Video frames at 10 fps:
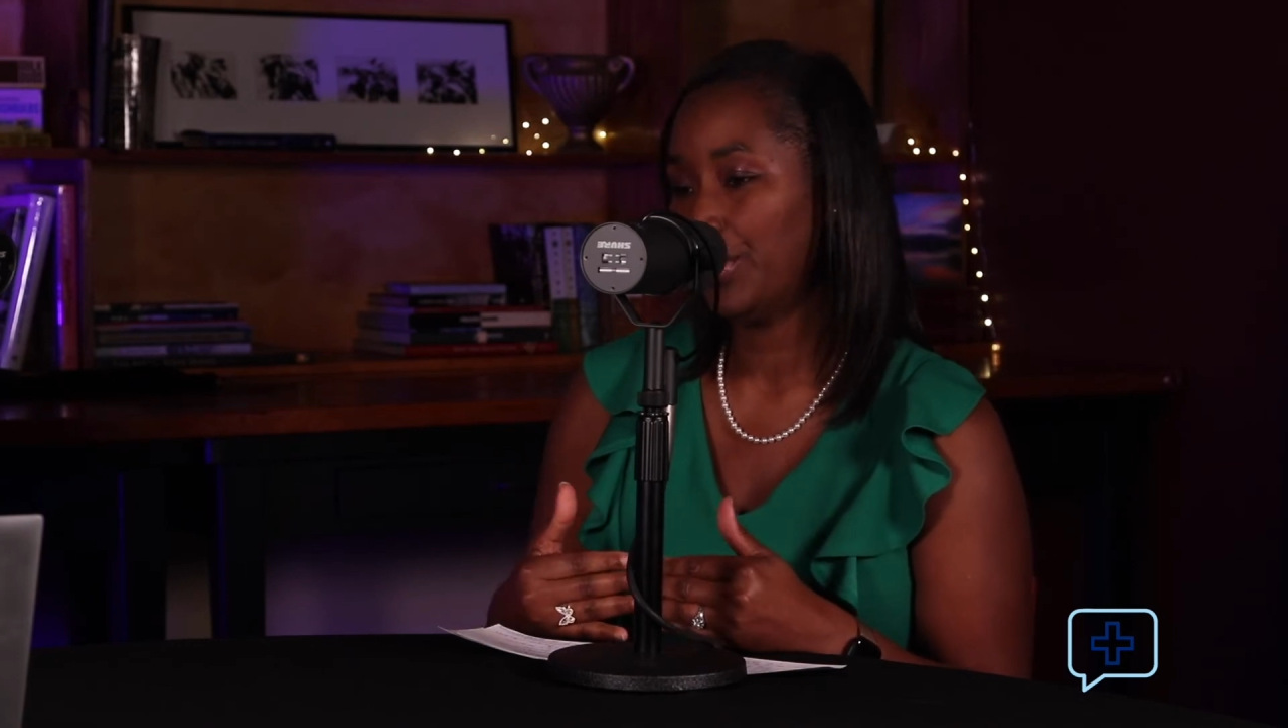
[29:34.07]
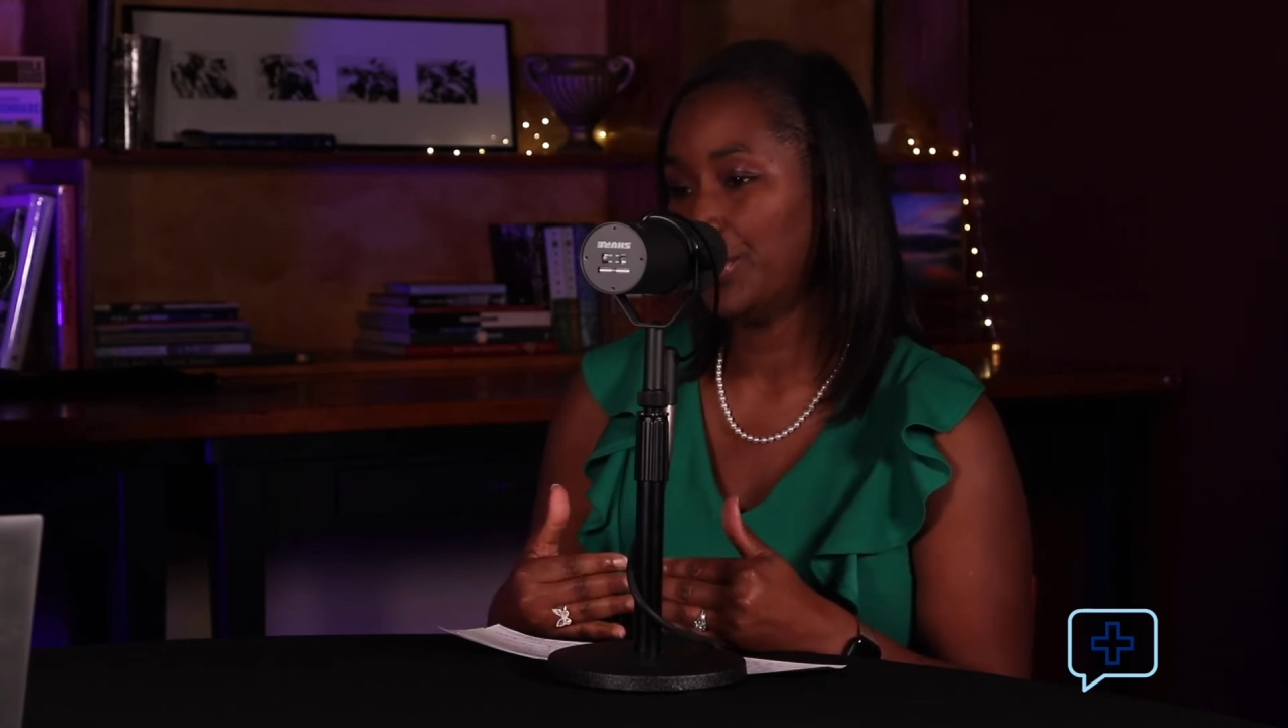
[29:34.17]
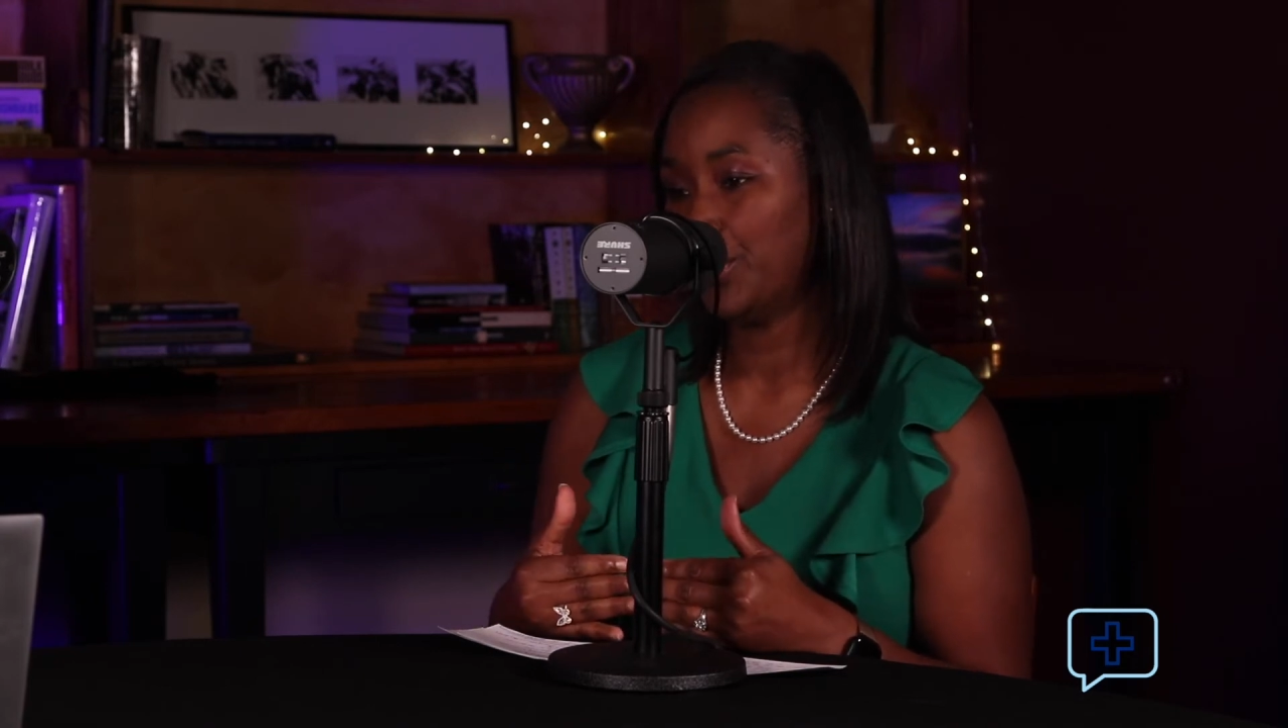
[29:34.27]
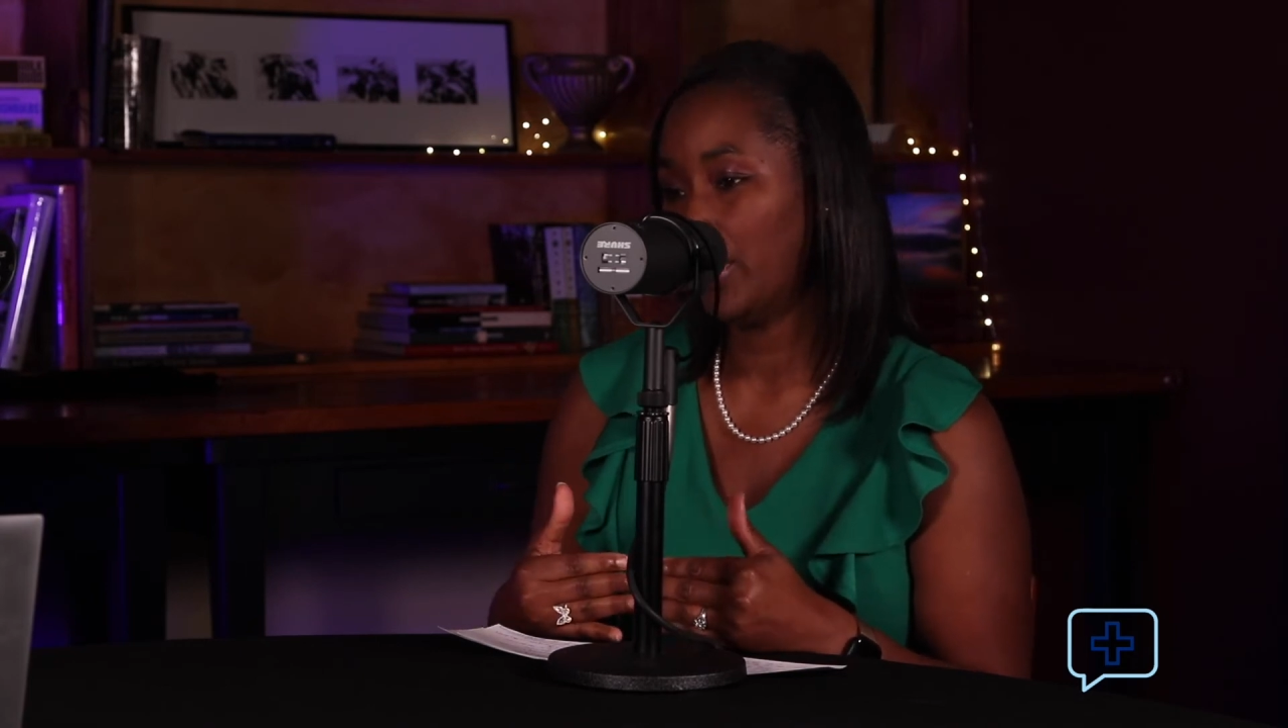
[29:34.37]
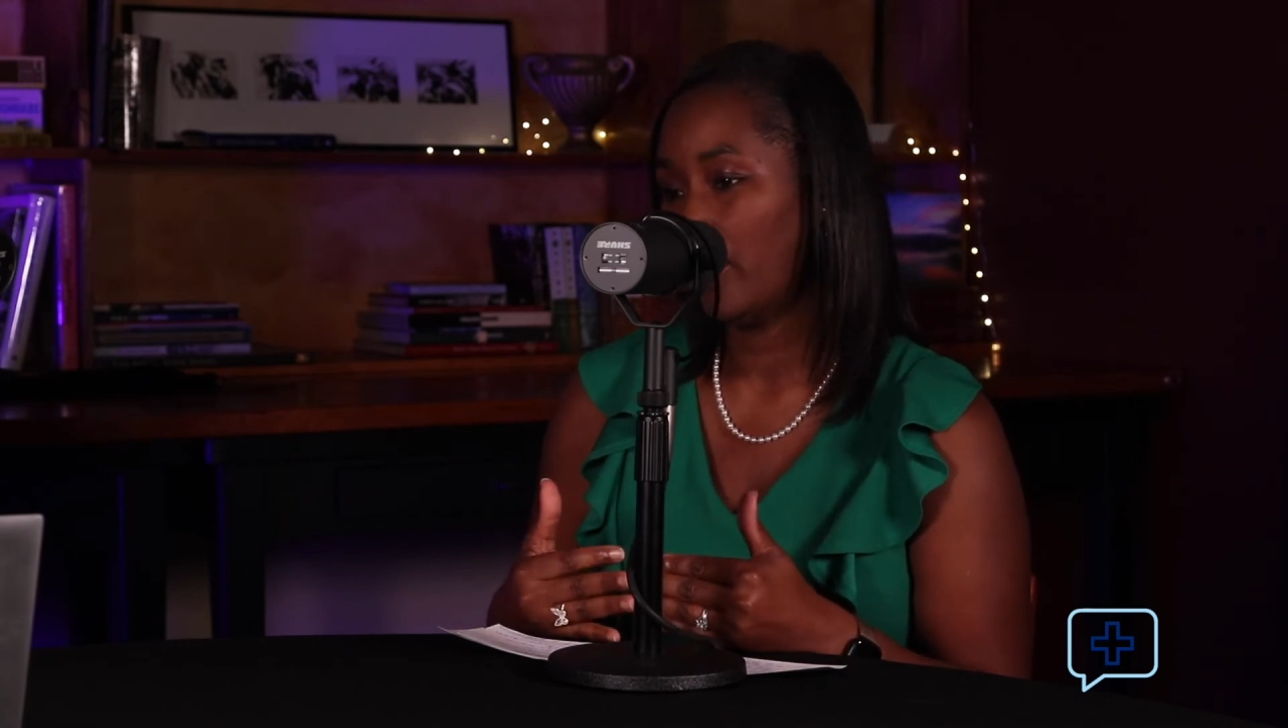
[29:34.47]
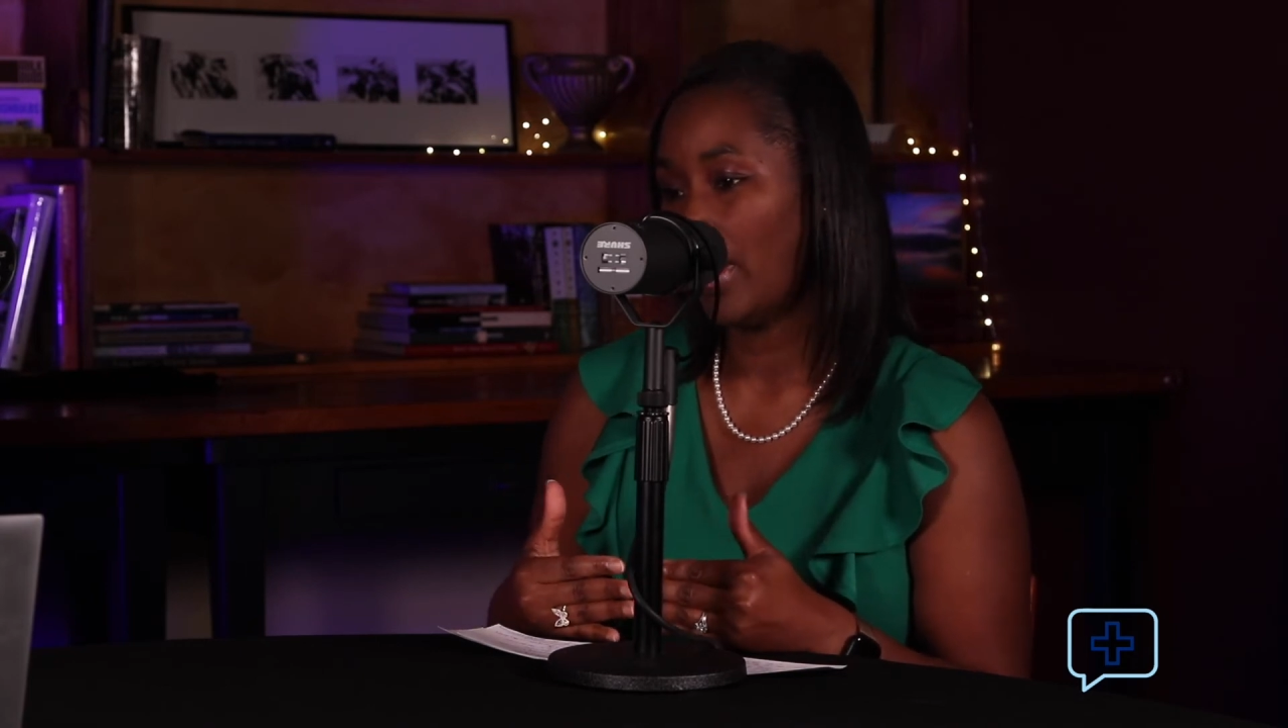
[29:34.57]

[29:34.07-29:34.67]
they're doing or